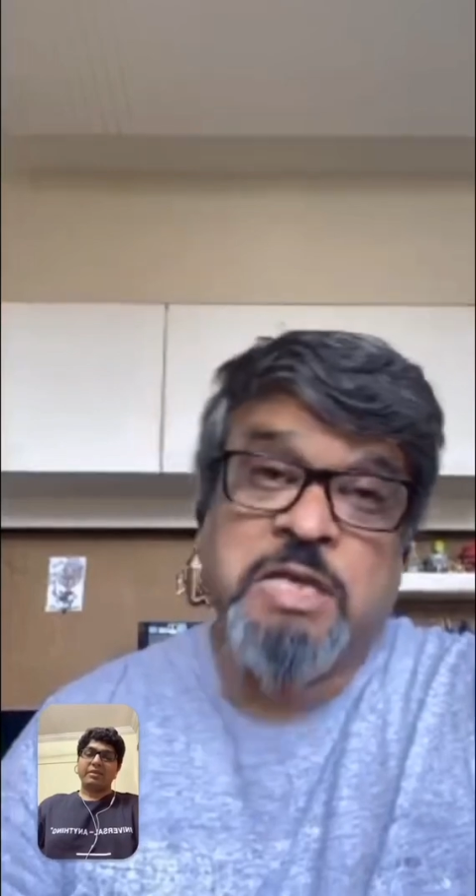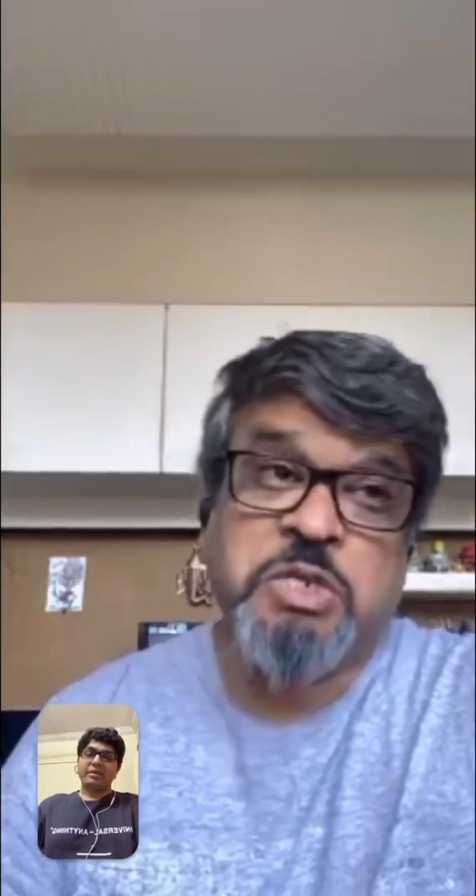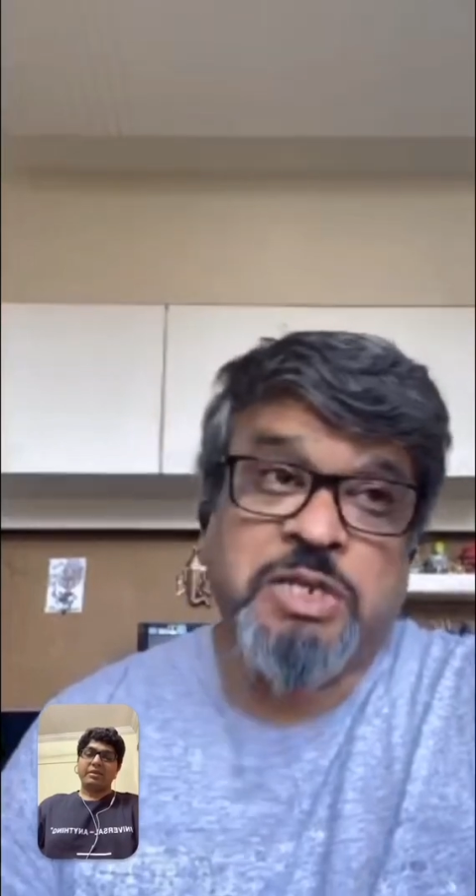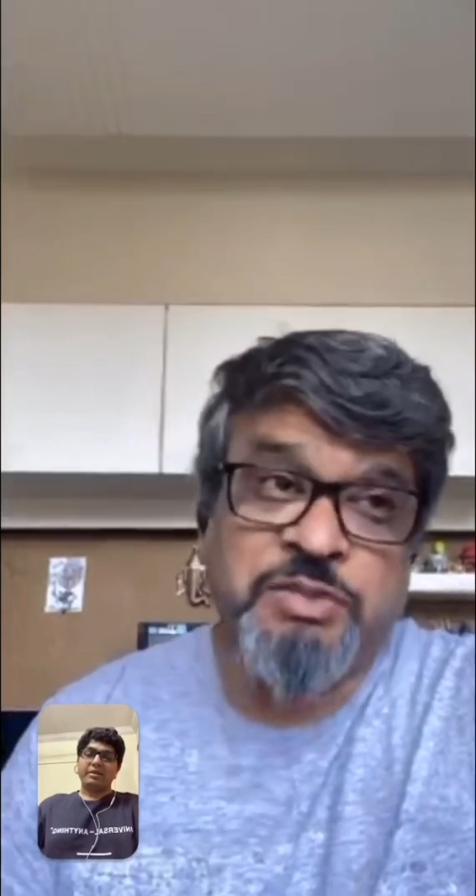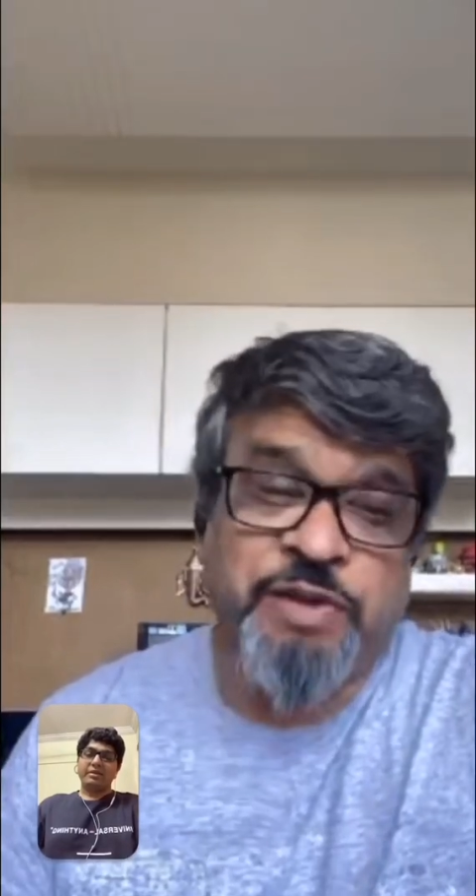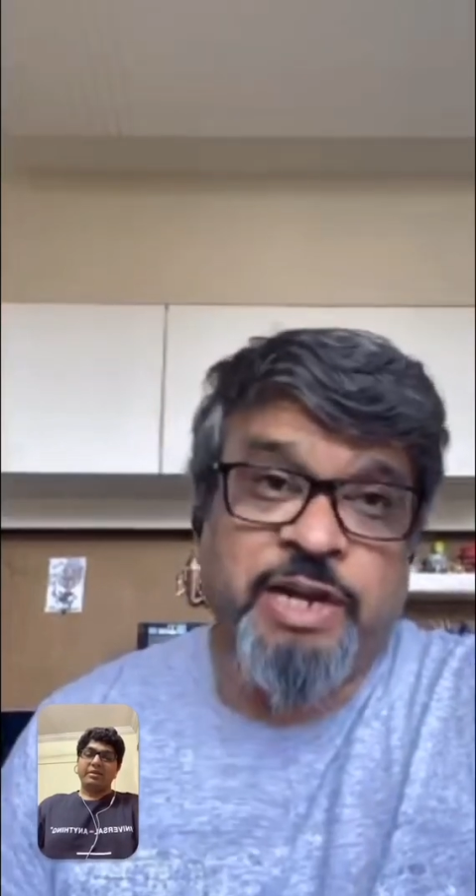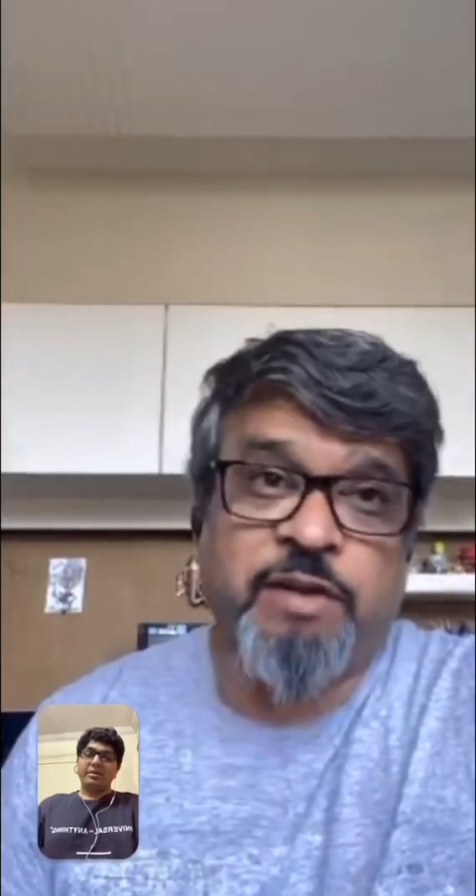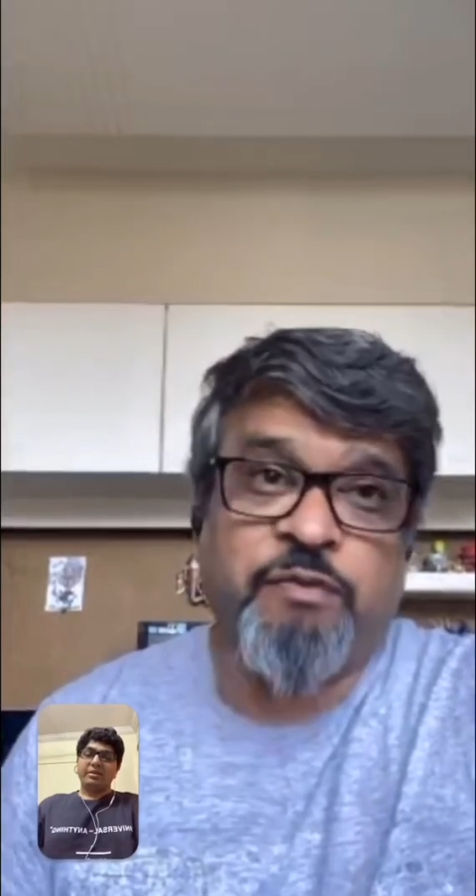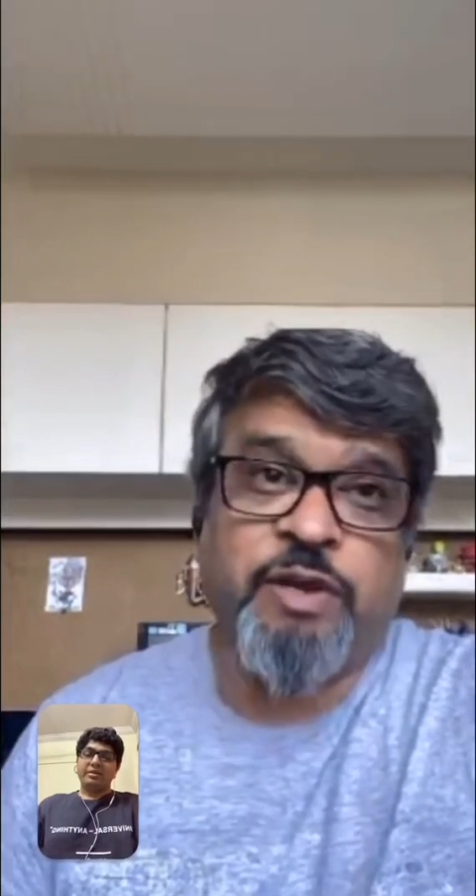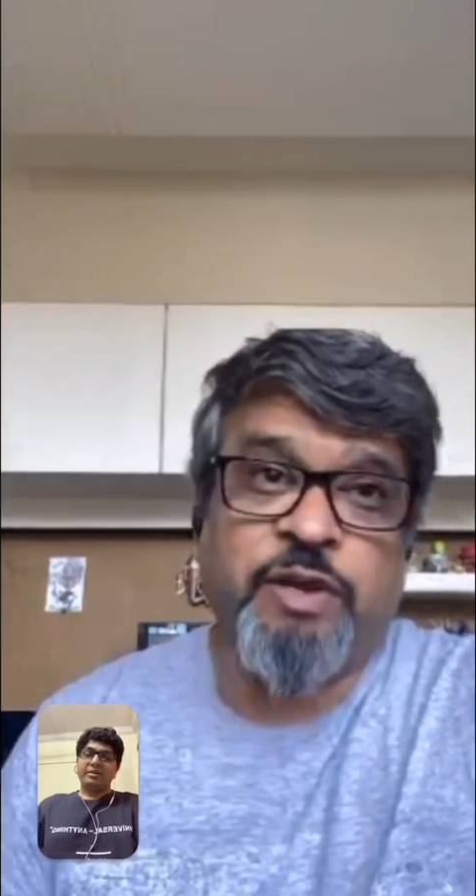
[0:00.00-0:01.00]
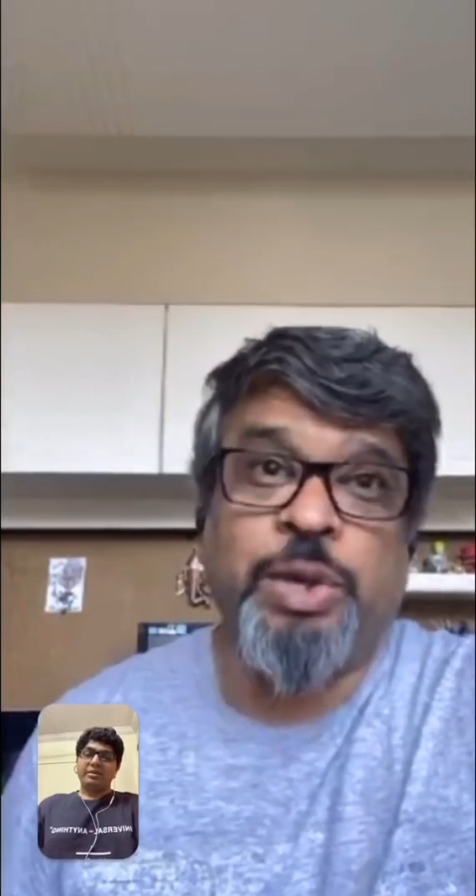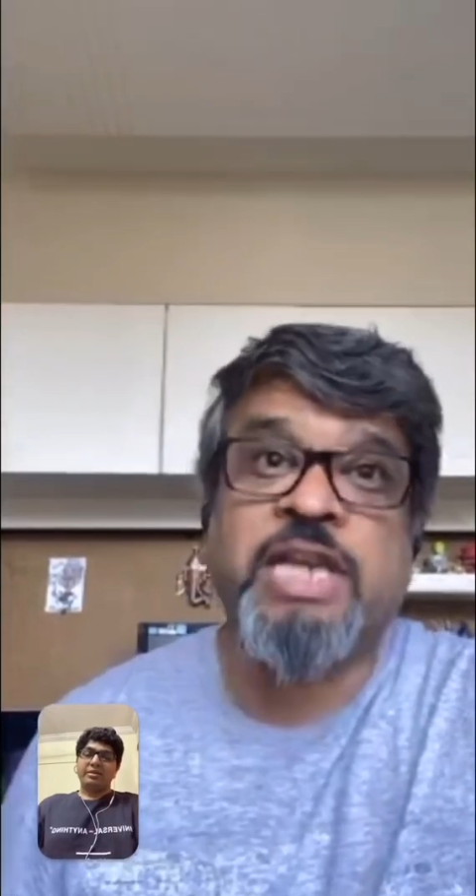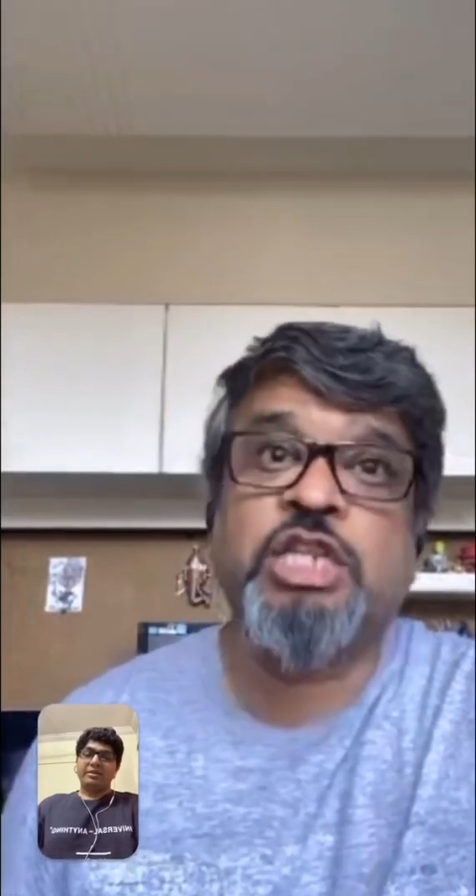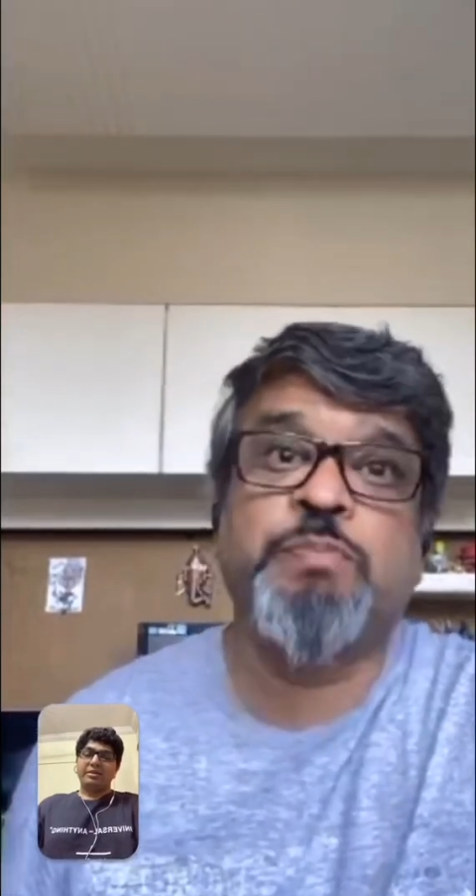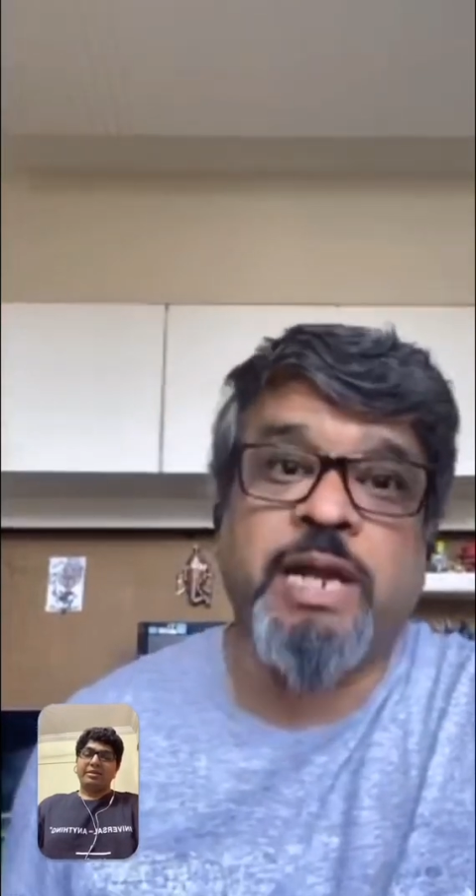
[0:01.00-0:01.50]
without the charts and
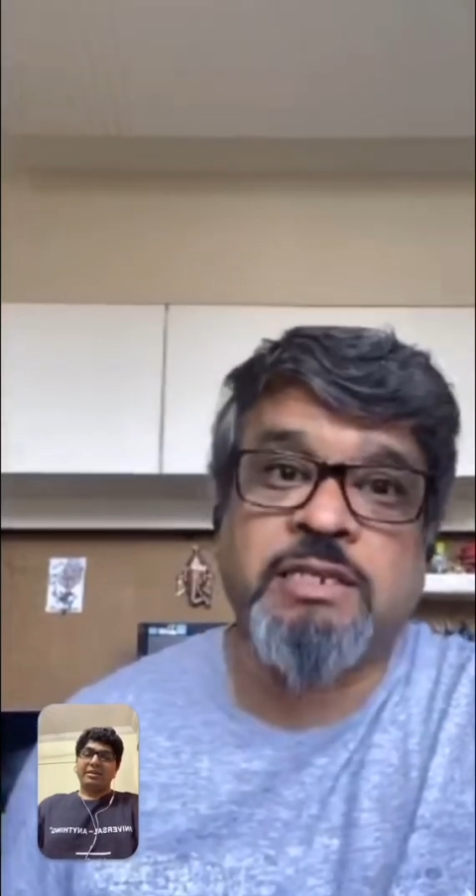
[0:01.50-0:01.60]
the data